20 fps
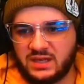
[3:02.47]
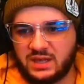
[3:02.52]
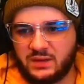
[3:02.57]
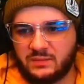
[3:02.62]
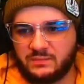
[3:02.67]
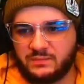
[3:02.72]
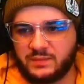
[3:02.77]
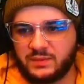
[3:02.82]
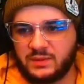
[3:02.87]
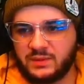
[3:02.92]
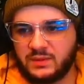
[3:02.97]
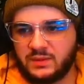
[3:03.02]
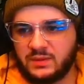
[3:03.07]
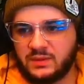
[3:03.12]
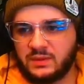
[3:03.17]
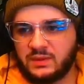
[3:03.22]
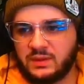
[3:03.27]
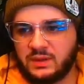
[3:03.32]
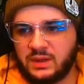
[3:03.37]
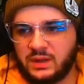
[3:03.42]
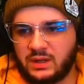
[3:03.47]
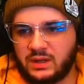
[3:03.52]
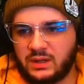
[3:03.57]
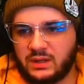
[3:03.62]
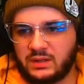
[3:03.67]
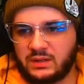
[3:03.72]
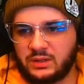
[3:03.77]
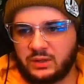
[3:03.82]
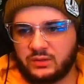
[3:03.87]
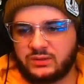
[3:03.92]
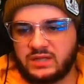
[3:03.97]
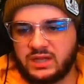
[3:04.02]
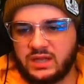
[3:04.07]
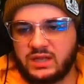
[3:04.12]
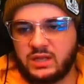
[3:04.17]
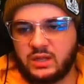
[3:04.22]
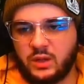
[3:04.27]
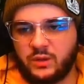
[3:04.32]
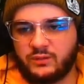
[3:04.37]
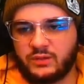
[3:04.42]
up, uh, you know,
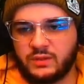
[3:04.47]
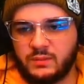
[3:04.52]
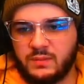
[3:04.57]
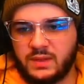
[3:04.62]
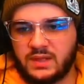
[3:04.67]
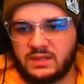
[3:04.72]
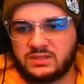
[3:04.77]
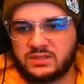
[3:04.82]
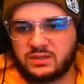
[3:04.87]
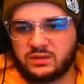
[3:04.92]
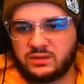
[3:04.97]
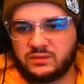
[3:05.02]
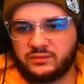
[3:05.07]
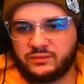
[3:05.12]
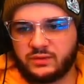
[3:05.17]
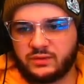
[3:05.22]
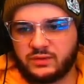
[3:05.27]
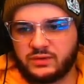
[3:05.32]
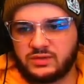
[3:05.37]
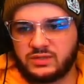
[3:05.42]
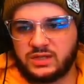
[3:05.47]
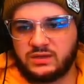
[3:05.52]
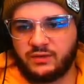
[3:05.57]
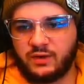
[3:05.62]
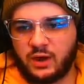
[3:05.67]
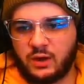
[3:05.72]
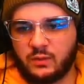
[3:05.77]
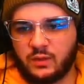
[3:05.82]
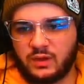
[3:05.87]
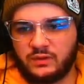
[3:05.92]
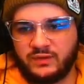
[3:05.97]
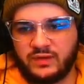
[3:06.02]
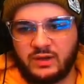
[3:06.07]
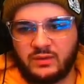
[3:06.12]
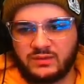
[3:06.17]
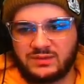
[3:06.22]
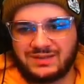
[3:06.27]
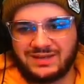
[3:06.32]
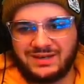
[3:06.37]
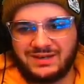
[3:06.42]
taking over the mantle for Steve Harwell. If
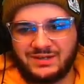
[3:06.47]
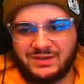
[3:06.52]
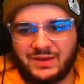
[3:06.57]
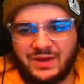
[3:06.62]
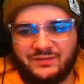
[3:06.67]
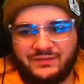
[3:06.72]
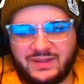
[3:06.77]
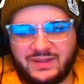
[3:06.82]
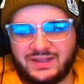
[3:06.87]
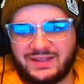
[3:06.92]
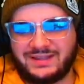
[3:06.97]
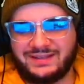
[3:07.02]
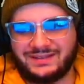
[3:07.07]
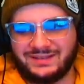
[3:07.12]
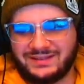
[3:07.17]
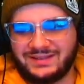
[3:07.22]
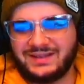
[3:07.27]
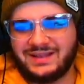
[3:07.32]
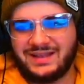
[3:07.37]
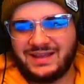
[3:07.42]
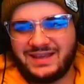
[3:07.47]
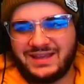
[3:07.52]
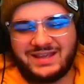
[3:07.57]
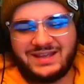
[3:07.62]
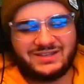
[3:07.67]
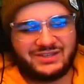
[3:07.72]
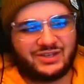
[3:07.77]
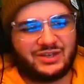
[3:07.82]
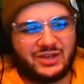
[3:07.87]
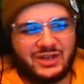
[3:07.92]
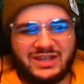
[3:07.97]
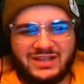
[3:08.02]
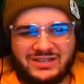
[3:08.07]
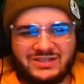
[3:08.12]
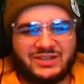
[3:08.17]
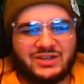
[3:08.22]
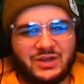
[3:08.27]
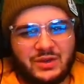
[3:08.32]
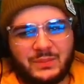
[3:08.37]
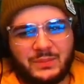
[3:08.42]
anyone's going to do it, I like he's a good, he's
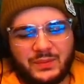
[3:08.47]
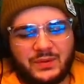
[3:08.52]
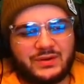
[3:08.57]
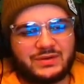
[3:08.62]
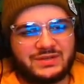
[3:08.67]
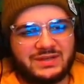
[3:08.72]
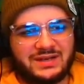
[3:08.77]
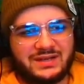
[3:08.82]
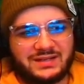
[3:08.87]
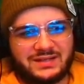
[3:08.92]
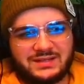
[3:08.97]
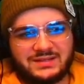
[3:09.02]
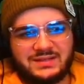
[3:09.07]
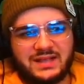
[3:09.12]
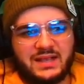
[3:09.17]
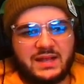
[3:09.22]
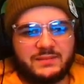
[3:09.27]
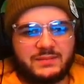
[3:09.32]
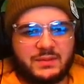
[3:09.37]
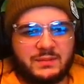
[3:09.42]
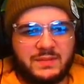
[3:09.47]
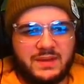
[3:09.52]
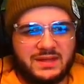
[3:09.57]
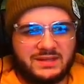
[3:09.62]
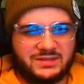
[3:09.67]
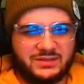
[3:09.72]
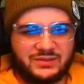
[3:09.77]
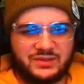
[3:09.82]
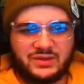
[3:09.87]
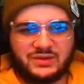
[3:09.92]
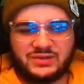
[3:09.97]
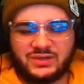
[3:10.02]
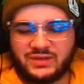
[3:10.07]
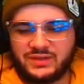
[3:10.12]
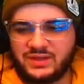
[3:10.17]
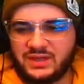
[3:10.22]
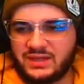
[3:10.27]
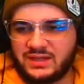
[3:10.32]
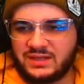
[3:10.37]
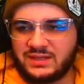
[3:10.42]
a good person to take up the mantle, don't y'all
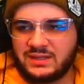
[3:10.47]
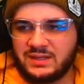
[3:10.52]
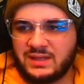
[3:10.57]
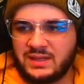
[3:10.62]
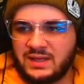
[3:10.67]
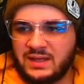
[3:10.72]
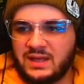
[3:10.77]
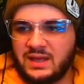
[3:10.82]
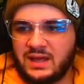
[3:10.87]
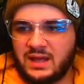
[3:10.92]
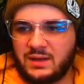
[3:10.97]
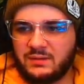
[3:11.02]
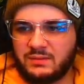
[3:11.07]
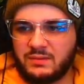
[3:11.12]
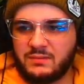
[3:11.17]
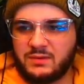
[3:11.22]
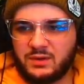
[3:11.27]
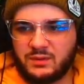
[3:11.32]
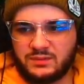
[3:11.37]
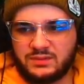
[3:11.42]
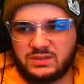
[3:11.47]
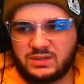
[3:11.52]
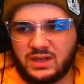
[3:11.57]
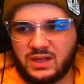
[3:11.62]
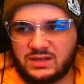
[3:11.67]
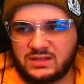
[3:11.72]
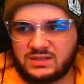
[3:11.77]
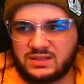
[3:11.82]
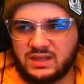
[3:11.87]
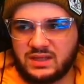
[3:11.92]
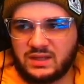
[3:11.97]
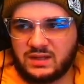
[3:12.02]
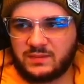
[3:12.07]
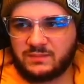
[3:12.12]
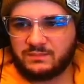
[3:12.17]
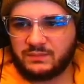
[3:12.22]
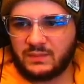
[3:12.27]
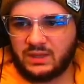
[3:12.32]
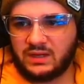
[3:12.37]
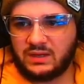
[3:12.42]
think? Um, let me know what you guys think.
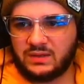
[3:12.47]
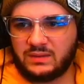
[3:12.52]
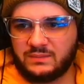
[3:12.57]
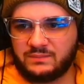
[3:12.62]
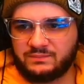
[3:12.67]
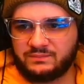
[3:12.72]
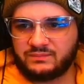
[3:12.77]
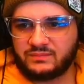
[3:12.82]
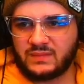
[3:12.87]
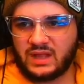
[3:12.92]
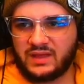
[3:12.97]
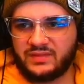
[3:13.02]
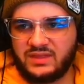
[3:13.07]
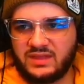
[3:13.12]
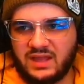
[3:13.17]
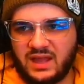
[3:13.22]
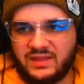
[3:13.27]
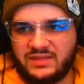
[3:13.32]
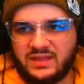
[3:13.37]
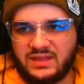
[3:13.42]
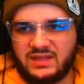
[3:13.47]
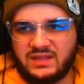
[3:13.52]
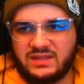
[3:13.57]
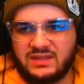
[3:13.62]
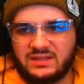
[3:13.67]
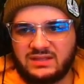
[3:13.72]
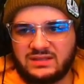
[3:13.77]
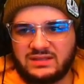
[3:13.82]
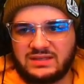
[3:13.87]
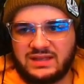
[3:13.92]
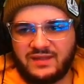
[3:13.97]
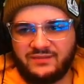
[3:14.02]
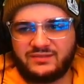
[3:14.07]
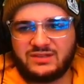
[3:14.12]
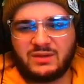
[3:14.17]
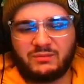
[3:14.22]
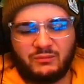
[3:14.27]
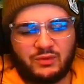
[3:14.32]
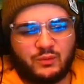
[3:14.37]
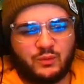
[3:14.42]
Um, I think I think he, if
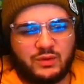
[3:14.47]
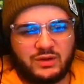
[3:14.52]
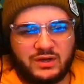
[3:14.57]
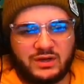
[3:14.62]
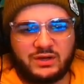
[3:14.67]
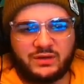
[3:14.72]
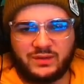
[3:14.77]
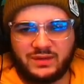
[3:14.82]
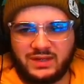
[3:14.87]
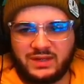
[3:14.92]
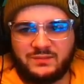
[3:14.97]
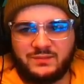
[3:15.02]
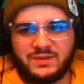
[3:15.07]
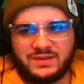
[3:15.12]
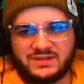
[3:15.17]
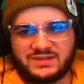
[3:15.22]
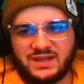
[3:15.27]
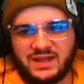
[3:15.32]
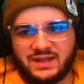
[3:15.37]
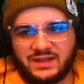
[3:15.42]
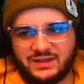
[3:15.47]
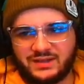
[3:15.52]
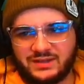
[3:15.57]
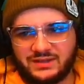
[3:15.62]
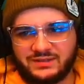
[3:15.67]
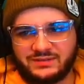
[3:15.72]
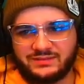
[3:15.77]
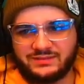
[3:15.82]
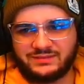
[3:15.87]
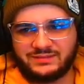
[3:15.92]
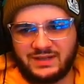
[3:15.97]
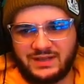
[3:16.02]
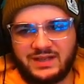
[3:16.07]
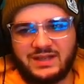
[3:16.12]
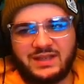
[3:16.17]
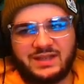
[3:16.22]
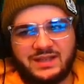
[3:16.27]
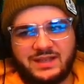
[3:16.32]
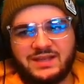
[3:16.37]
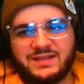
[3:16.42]
someone were to do it, it'd be Zach Goode. He,
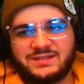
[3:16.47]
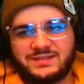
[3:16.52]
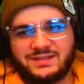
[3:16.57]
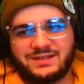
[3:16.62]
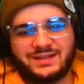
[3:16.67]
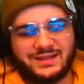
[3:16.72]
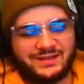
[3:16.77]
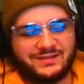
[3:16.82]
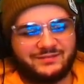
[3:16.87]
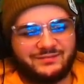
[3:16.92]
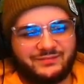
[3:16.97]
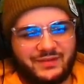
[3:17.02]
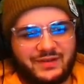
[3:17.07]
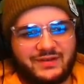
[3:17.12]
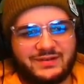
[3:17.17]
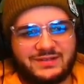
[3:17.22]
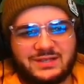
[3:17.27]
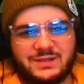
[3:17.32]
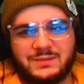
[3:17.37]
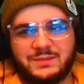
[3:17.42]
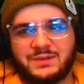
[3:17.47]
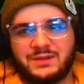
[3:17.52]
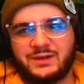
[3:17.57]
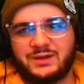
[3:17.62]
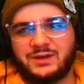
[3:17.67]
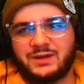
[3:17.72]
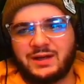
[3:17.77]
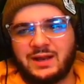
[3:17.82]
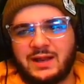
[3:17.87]
he has like very similar